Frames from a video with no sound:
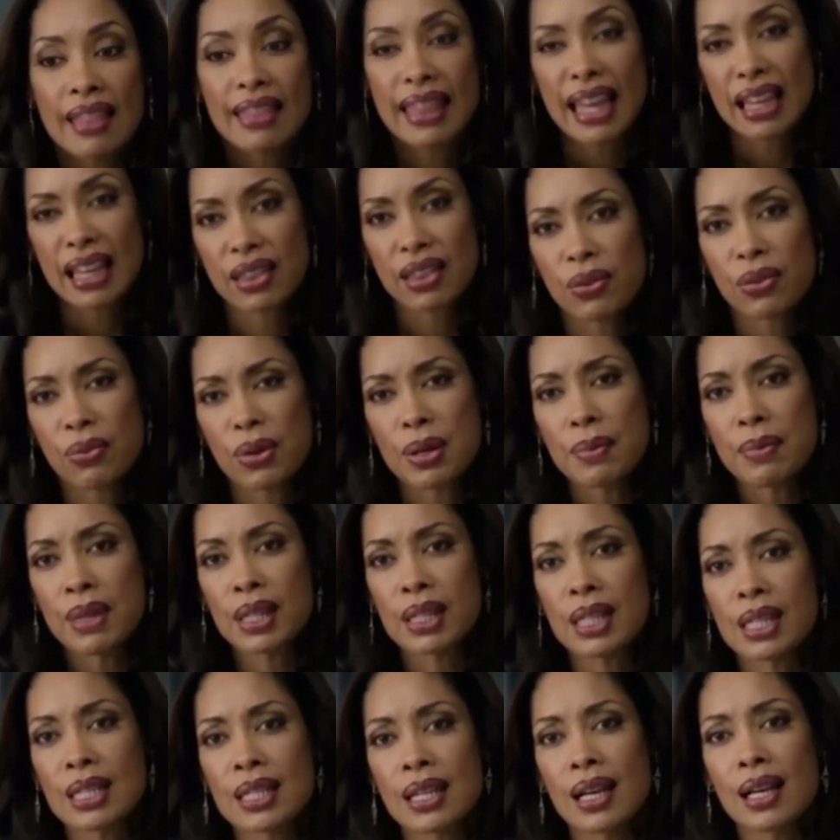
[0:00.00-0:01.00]
That $3
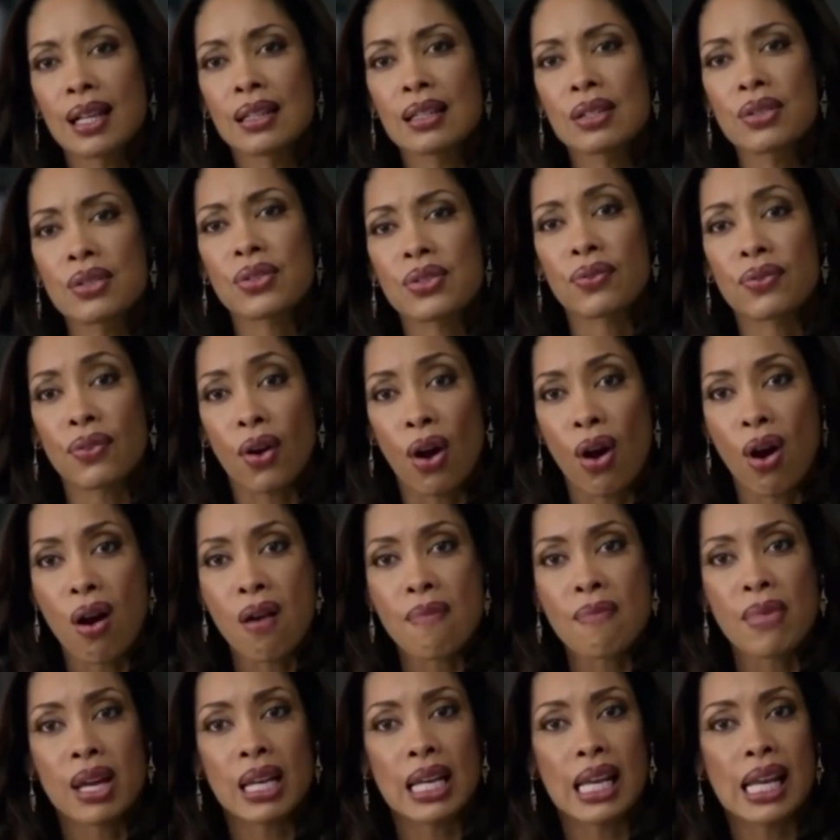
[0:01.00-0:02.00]
million of
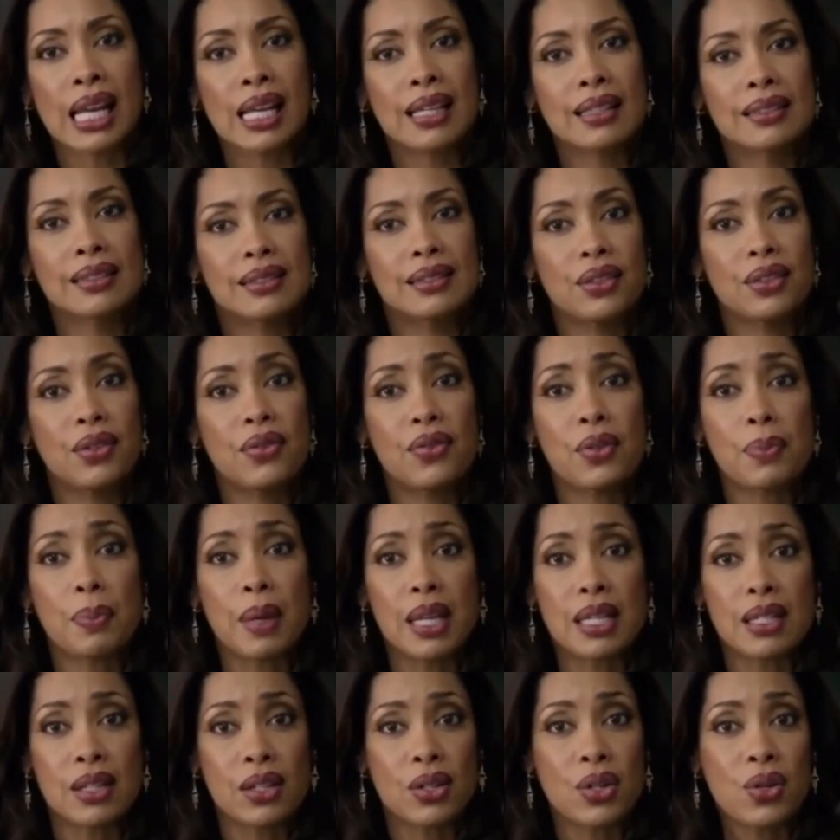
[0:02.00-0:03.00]
our money you
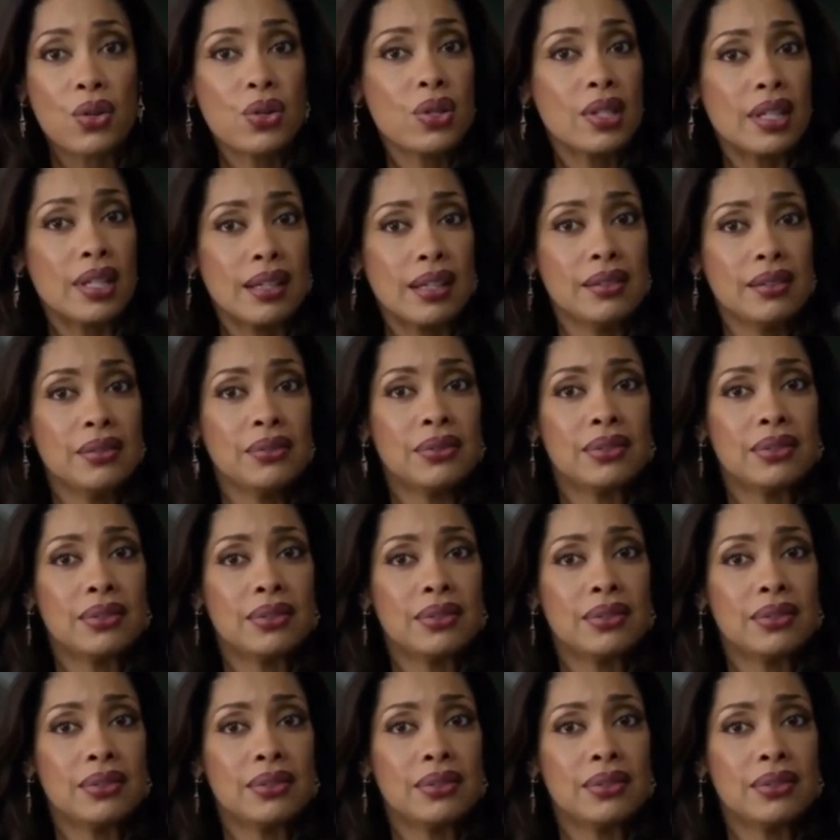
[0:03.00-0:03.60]
spent on yourself.